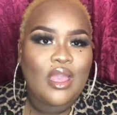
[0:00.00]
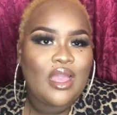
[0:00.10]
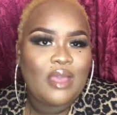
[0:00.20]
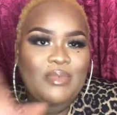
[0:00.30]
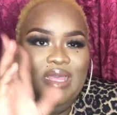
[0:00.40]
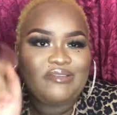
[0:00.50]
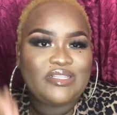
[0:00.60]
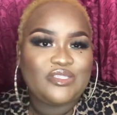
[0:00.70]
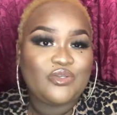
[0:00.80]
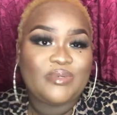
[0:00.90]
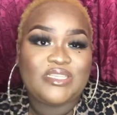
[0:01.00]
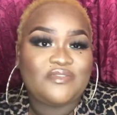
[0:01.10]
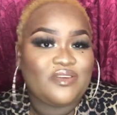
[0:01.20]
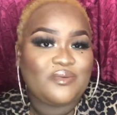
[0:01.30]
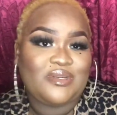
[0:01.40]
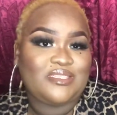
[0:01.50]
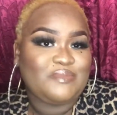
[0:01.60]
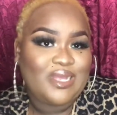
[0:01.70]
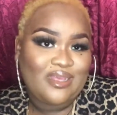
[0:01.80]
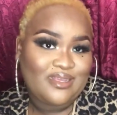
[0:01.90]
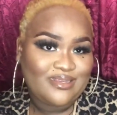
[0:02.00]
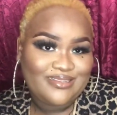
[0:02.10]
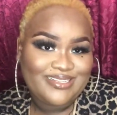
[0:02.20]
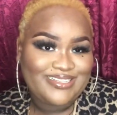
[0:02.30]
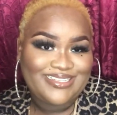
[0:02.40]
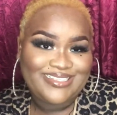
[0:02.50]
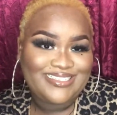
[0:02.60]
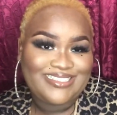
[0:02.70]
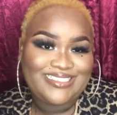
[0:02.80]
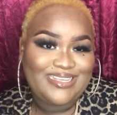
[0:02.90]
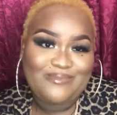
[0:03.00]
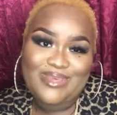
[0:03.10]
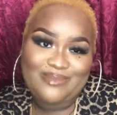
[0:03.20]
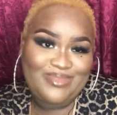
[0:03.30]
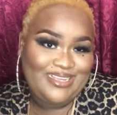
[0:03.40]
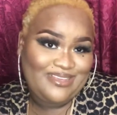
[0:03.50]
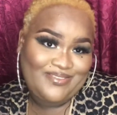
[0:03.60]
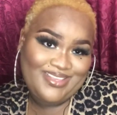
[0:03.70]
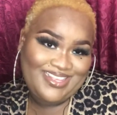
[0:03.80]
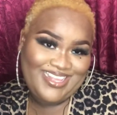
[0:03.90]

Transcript: I'm having too much fun with this blonde. You better believe it.